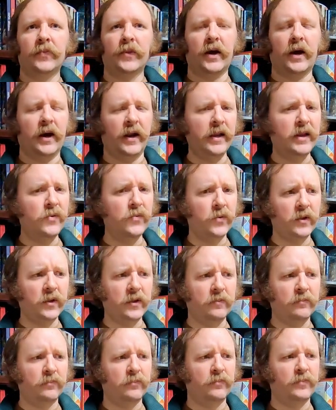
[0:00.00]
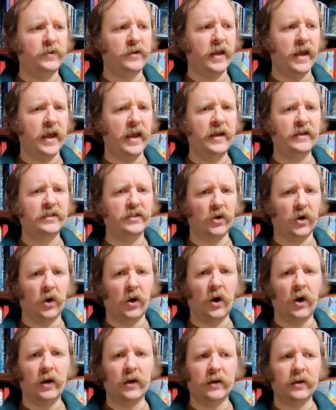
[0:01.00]
honey really takes
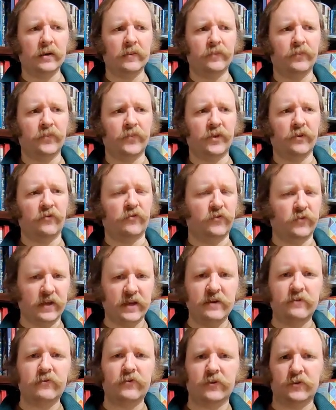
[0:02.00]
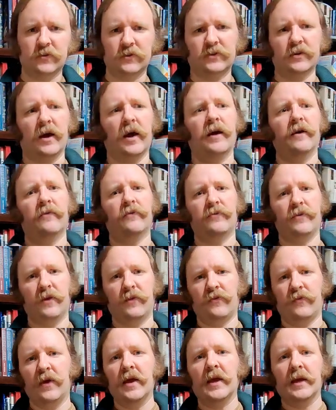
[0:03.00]
on the flavors of the
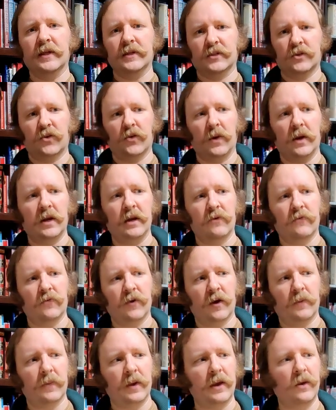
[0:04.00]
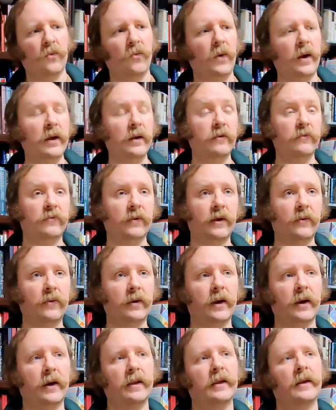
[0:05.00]
thing it's created from. And wildflower
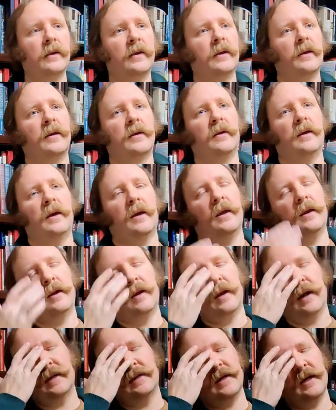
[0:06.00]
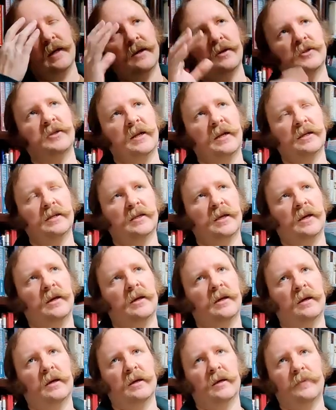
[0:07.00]
honey, and as I understand it,
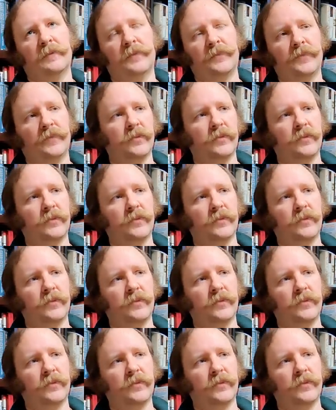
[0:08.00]
uh,